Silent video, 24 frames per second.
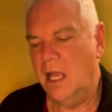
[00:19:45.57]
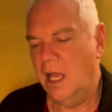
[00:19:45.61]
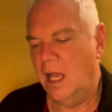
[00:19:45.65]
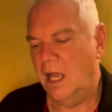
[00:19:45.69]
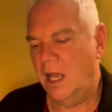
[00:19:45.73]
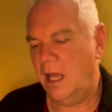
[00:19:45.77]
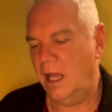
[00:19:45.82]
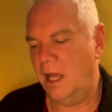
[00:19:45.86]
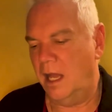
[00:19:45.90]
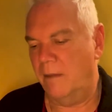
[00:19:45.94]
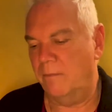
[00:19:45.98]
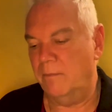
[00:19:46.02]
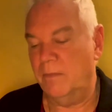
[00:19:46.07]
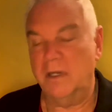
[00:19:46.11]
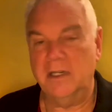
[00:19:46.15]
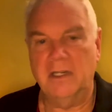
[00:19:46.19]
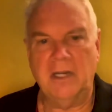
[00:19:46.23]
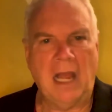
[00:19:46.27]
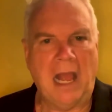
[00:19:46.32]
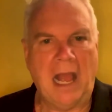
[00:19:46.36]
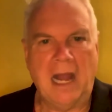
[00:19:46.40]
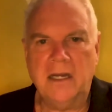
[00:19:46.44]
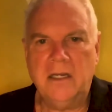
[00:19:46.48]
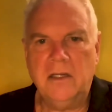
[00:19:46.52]

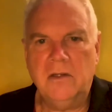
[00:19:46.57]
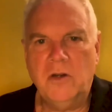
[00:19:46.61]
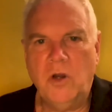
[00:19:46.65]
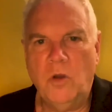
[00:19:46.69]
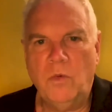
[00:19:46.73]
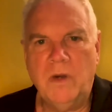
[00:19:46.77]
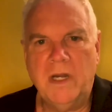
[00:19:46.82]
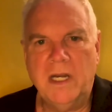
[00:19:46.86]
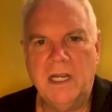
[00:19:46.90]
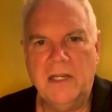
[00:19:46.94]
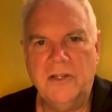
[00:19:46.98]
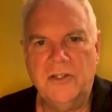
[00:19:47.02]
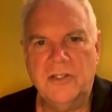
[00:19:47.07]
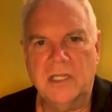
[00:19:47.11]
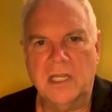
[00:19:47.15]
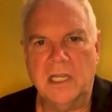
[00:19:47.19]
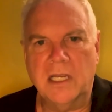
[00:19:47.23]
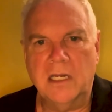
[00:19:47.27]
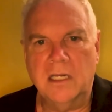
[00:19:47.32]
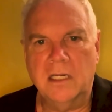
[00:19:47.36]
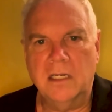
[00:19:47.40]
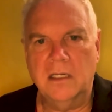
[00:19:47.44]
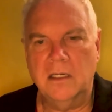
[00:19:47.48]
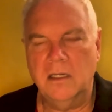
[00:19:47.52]
How do you know what he's
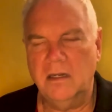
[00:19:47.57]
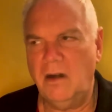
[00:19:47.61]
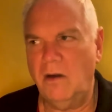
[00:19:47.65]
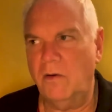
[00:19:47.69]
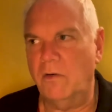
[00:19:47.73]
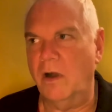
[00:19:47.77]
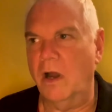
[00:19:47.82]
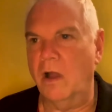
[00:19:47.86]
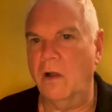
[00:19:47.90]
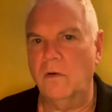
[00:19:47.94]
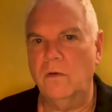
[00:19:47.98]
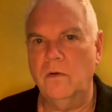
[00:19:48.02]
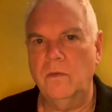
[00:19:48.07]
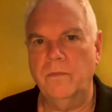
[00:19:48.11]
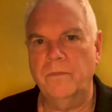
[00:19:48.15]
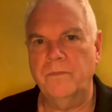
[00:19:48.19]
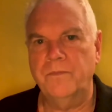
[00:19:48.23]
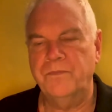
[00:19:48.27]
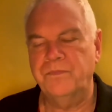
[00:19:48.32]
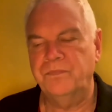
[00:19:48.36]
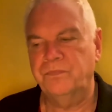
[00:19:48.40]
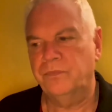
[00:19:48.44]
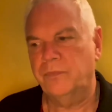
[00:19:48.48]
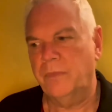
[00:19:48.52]
seen? You don't know.
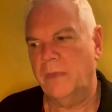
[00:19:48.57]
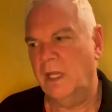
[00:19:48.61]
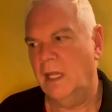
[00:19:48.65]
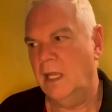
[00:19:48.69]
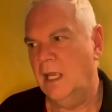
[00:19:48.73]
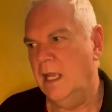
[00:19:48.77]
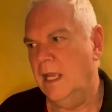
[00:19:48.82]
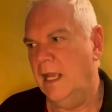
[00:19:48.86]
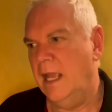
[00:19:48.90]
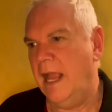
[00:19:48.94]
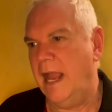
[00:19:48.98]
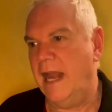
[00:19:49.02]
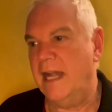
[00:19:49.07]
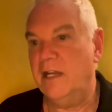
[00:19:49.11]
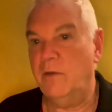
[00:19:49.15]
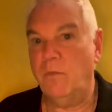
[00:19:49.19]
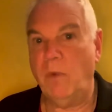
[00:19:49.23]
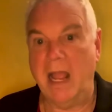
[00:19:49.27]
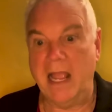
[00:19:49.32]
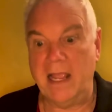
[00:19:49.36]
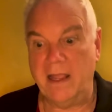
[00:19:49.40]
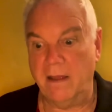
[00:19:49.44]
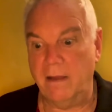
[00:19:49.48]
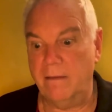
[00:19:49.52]

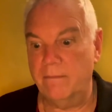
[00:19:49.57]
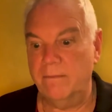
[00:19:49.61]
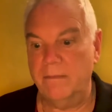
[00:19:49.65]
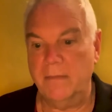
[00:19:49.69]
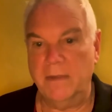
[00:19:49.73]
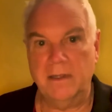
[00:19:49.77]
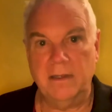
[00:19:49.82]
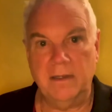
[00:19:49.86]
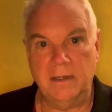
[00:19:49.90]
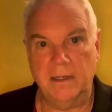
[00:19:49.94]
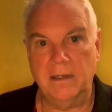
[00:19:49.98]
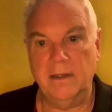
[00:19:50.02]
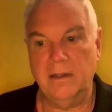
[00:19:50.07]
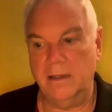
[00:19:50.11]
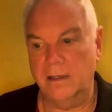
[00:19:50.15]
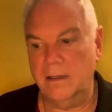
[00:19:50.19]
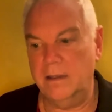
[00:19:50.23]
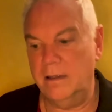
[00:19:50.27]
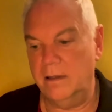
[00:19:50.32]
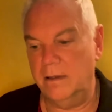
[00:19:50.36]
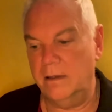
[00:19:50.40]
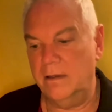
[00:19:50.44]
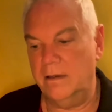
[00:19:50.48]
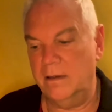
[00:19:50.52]
Anyway,
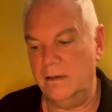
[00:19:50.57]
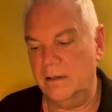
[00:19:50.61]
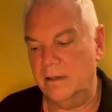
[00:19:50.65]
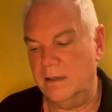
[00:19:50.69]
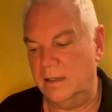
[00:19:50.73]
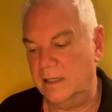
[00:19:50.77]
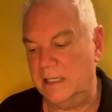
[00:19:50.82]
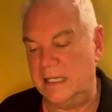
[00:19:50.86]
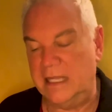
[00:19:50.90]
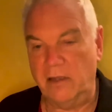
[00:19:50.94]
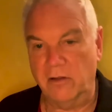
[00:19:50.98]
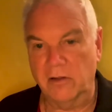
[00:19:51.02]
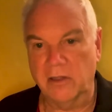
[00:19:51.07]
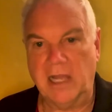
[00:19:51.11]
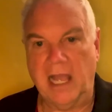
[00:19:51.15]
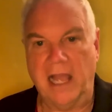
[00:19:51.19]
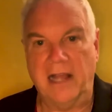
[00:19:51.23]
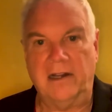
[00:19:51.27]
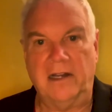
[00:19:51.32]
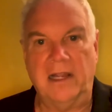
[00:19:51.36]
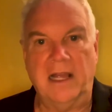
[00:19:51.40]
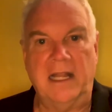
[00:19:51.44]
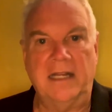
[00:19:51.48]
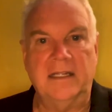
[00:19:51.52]

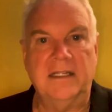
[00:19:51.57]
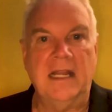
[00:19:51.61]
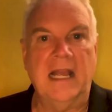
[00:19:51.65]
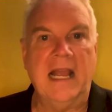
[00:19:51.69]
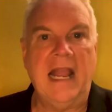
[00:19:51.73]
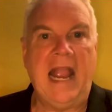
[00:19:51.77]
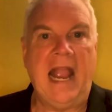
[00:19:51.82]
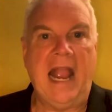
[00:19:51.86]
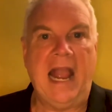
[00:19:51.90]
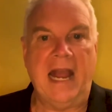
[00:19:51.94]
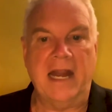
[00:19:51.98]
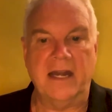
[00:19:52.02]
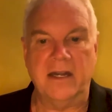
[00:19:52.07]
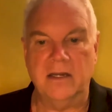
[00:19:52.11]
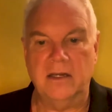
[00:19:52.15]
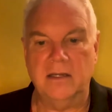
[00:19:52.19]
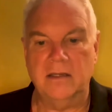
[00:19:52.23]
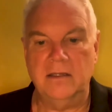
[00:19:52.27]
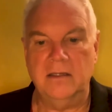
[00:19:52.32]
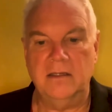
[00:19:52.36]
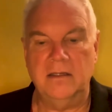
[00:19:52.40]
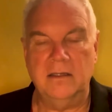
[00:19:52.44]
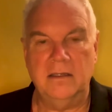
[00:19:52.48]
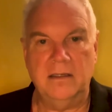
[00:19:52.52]
Gil-Galad and
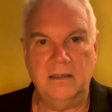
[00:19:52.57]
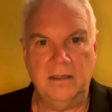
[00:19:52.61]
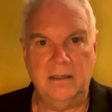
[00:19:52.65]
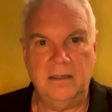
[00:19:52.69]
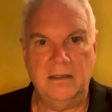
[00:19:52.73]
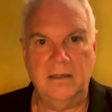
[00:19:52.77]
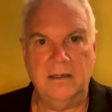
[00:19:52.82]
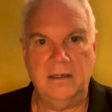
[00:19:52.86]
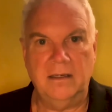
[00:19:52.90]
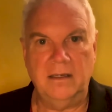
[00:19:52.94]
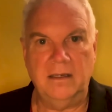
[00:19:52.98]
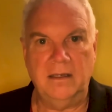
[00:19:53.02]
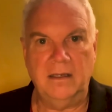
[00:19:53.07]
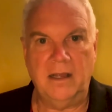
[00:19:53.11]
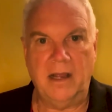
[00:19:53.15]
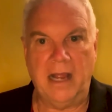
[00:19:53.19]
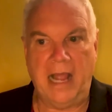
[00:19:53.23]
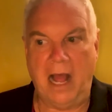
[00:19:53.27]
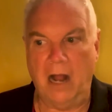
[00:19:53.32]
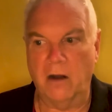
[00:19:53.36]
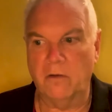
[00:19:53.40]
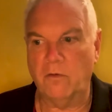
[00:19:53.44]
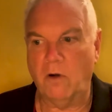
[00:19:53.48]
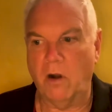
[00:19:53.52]

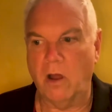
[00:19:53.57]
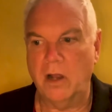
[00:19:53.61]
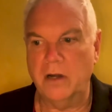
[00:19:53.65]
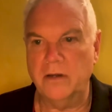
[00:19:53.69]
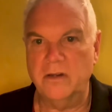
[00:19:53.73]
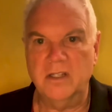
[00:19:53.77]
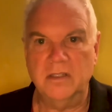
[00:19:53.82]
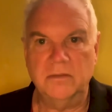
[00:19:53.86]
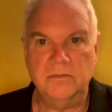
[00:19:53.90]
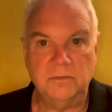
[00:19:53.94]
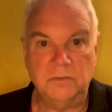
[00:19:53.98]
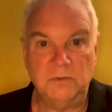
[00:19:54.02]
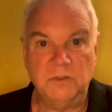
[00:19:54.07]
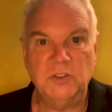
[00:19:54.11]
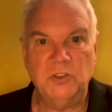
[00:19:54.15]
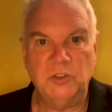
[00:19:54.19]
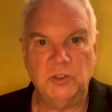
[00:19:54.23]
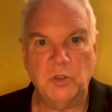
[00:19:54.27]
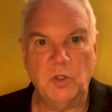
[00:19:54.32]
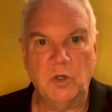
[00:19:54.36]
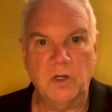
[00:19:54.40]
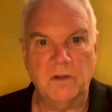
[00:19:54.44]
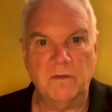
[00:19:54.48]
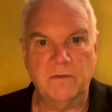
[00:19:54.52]
Elrond
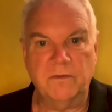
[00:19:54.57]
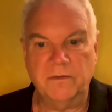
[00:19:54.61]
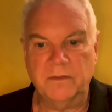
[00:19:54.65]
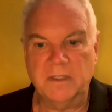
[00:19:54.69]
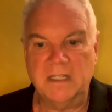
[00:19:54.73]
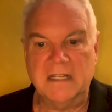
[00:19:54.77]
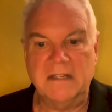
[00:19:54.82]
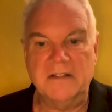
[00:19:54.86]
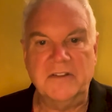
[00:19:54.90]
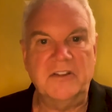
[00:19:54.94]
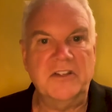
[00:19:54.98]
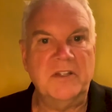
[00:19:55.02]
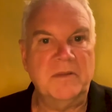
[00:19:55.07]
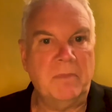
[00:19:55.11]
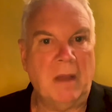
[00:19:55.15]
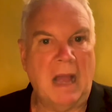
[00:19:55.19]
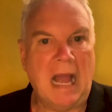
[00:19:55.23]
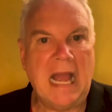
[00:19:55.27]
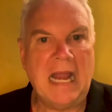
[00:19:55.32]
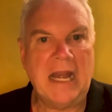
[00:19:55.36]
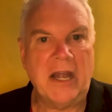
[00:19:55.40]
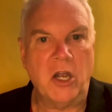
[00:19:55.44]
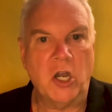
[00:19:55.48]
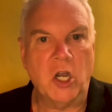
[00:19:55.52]
sort of
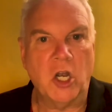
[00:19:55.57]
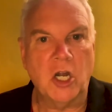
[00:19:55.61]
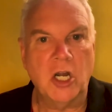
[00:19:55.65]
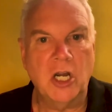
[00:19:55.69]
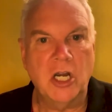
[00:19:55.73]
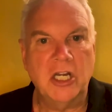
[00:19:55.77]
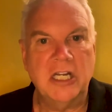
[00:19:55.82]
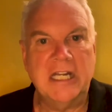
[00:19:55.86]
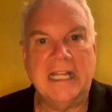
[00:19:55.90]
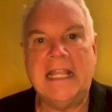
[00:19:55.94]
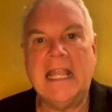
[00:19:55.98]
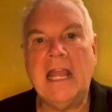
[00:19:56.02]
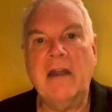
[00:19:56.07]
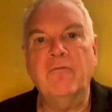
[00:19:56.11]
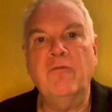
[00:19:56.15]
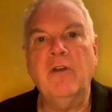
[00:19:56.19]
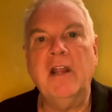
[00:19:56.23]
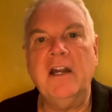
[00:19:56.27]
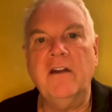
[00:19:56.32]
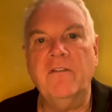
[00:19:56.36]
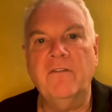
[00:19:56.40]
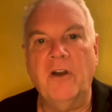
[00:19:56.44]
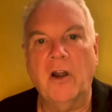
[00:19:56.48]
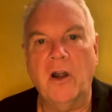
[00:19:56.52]
conspire to get rid
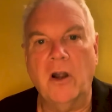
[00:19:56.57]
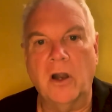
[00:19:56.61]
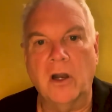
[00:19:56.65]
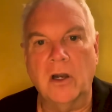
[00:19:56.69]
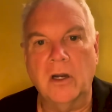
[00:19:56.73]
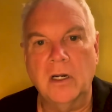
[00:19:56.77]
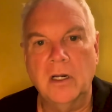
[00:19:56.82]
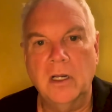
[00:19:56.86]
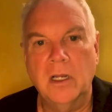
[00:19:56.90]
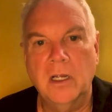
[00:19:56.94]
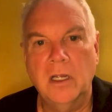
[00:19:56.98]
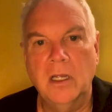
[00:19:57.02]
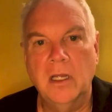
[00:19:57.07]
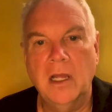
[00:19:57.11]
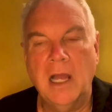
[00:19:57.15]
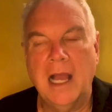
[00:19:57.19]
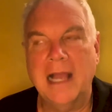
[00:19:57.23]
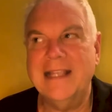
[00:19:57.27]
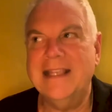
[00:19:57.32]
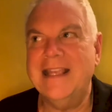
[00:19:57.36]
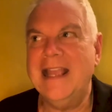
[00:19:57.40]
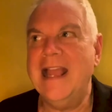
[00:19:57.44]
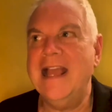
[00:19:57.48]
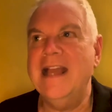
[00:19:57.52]
of her.
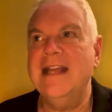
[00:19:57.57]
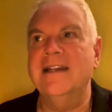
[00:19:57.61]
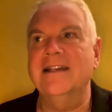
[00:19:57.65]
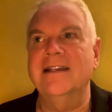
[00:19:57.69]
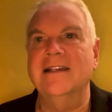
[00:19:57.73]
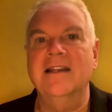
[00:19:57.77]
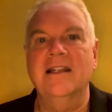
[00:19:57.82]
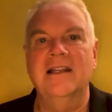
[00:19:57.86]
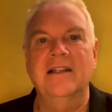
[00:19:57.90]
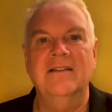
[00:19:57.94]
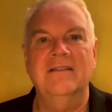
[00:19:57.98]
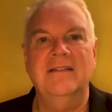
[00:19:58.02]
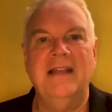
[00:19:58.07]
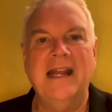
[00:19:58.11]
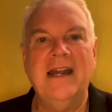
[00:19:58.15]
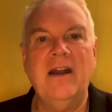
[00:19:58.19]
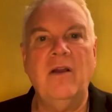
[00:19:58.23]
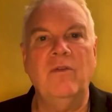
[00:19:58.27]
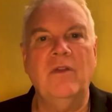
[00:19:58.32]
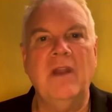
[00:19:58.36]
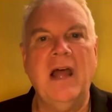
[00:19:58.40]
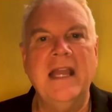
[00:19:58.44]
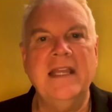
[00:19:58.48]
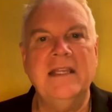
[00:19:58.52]
Again, they
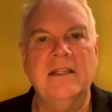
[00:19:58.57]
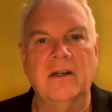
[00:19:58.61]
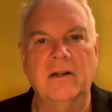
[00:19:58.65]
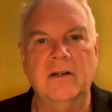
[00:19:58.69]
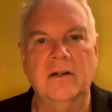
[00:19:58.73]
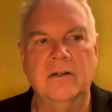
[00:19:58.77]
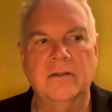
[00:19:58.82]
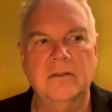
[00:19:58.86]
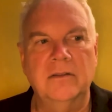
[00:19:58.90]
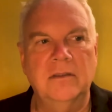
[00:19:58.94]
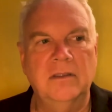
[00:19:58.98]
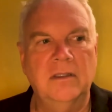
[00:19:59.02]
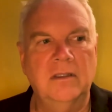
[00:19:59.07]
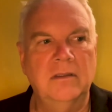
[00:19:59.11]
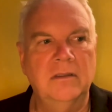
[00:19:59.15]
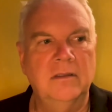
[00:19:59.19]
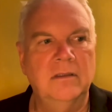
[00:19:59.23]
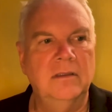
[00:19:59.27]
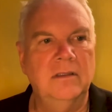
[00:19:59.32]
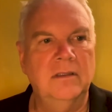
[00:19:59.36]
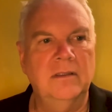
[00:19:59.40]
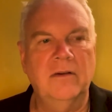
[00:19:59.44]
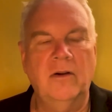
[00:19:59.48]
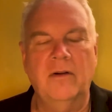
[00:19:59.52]
don't like her.
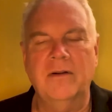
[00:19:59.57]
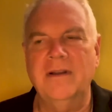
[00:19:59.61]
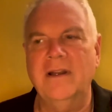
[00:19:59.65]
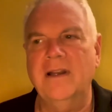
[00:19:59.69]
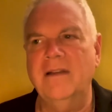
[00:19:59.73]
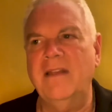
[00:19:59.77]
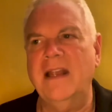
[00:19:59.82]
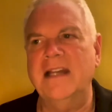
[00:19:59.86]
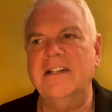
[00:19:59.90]
They